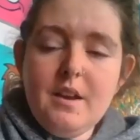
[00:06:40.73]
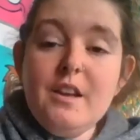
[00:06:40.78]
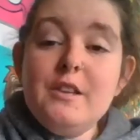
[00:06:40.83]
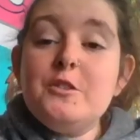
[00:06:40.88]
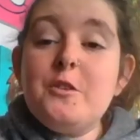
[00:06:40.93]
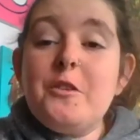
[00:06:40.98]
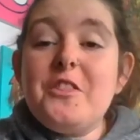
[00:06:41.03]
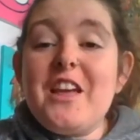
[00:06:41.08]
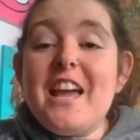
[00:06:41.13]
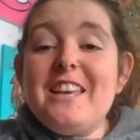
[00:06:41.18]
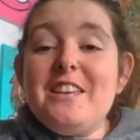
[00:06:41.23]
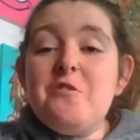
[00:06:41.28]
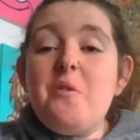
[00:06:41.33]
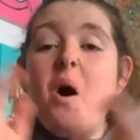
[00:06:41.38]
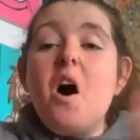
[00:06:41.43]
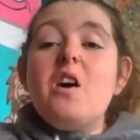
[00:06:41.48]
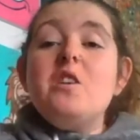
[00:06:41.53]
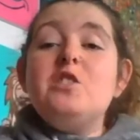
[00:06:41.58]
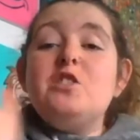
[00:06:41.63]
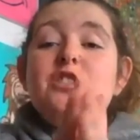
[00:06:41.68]
So thank you
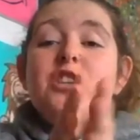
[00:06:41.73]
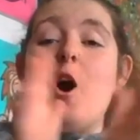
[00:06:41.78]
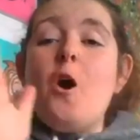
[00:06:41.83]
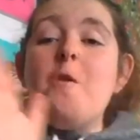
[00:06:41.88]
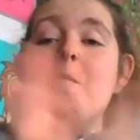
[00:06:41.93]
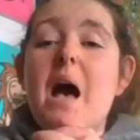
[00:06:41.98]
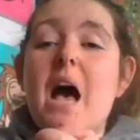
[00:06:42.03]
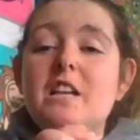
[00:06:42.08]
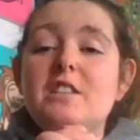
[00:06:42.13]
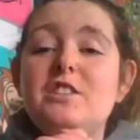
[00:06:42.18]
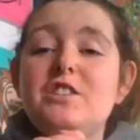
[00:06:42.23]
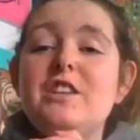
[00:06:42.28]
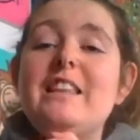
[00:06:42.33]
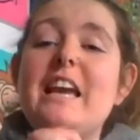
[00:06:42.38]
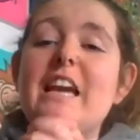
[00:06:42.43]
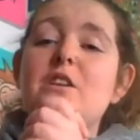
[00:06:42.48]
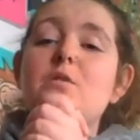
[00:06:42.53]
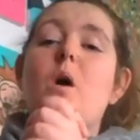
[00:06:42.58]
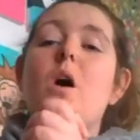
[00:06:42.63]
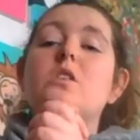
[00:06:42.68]
all so much.
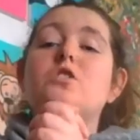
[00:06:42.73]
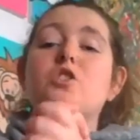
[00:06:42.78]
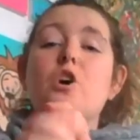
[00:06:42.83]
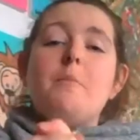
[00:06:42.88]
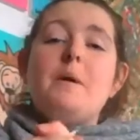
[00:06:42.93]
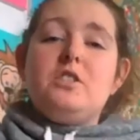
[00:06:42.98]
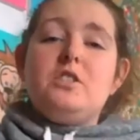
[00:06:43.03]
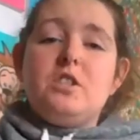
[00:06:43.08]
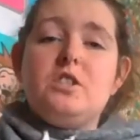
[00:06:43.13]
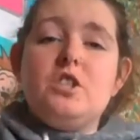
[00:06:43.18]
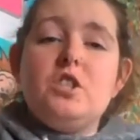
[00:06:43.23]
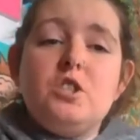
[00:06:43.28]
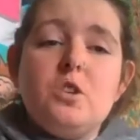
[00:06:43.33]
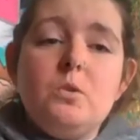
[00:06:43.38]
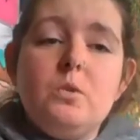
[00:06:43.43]
Thank you all so much. This is so